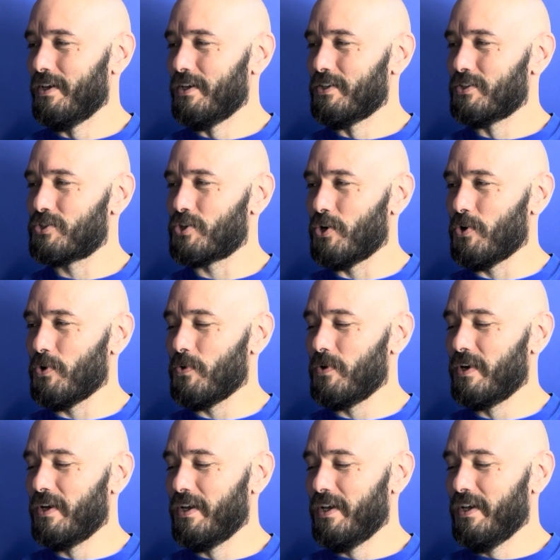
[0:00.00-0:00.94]

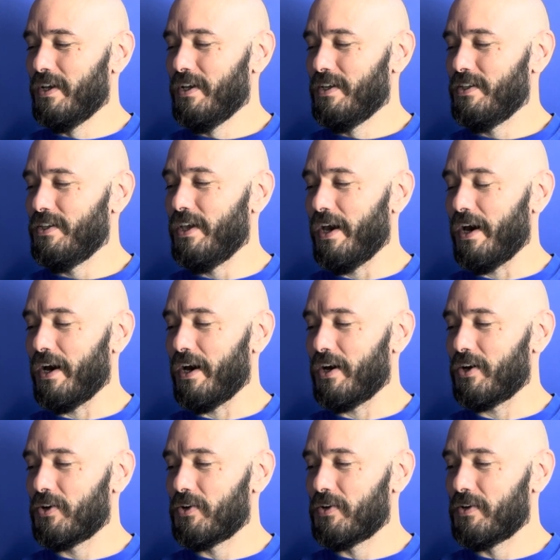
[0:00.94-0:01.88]
So, yeah,